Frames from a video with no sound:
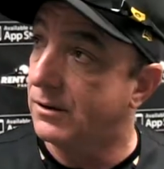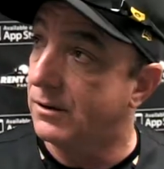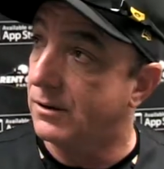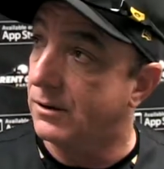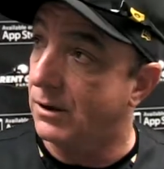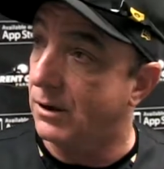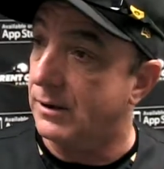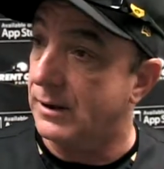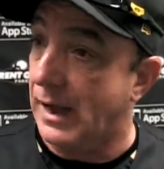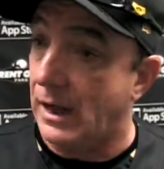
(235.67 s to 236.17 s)
You
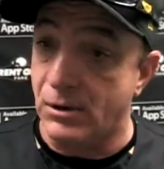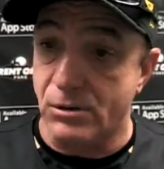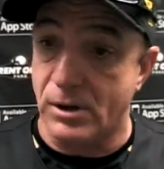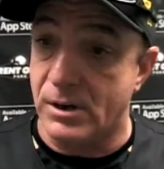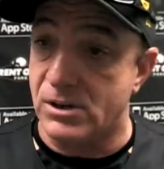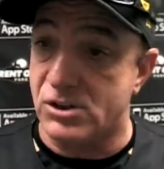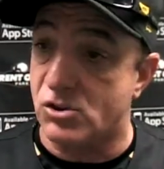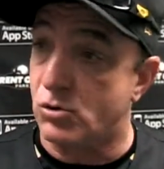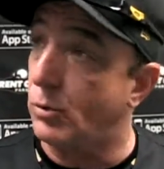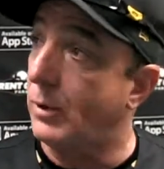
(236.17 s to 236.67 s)
know, now you got
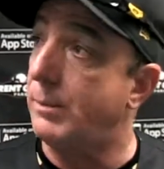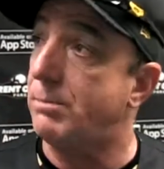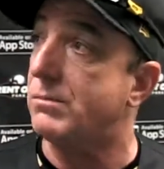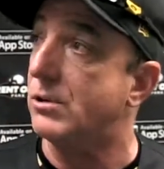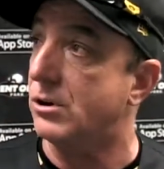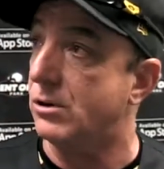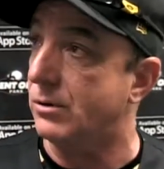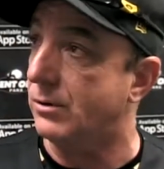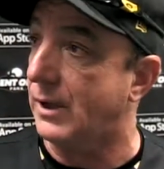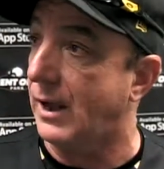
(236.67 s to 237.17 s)
to sweep to
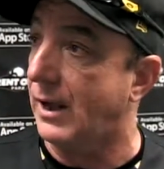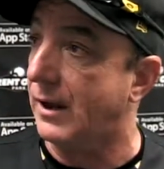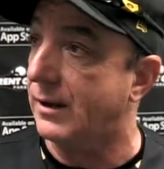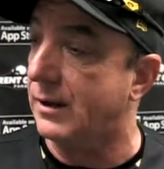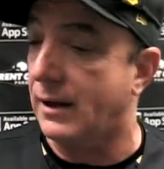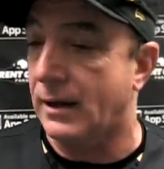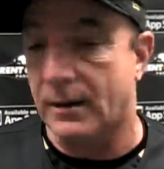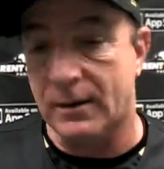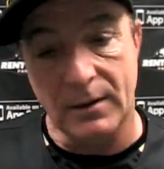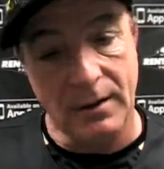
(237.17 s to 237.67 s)
do that,
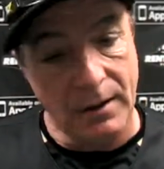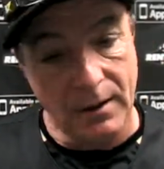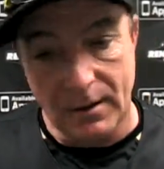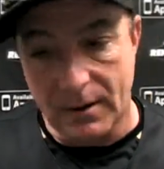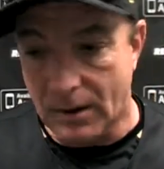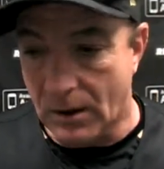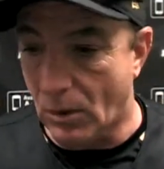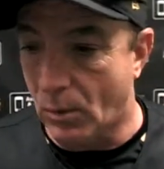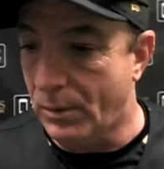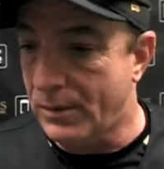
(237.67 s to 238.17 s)
and
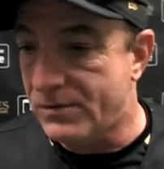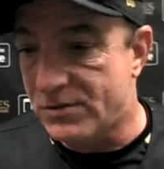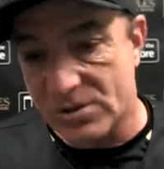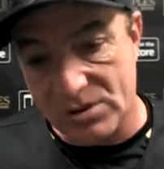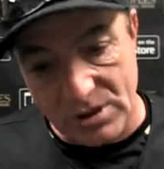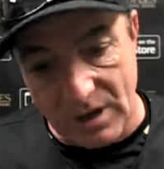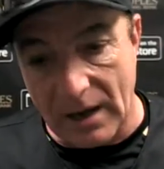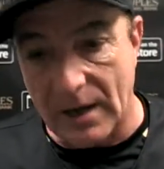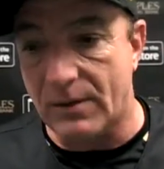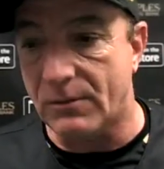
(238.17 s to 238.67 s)
you know we've
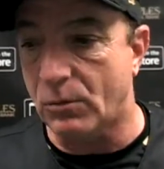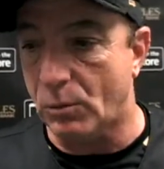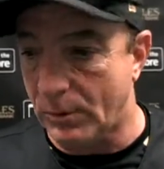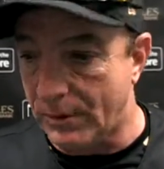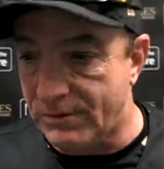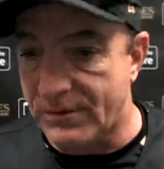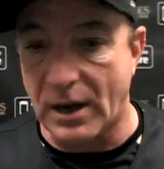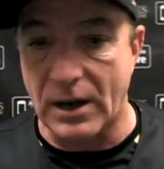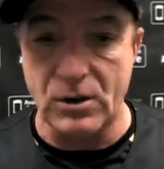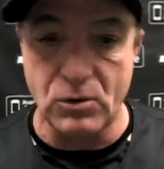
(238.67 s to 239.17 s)
just got to
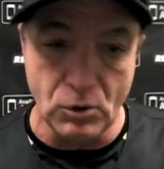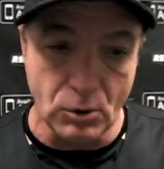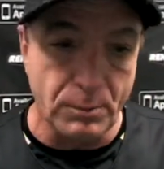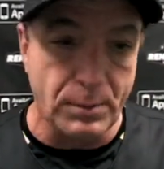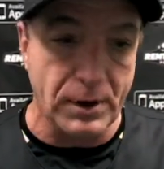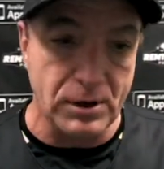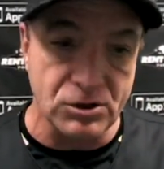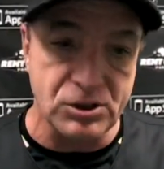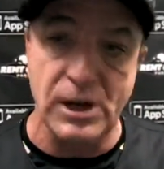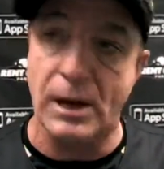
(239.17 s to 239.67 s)
we've got to do a
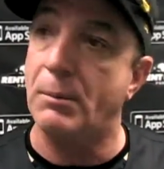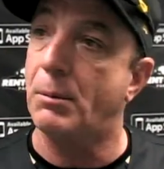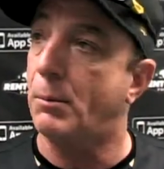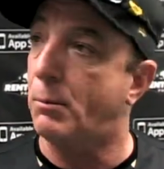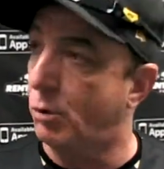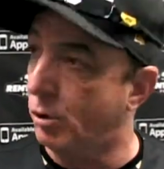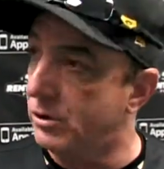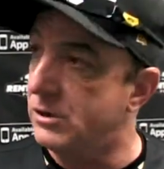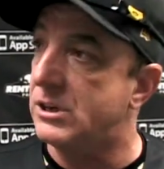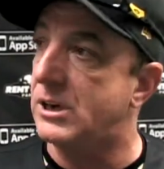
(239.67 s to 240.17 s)
better job of putting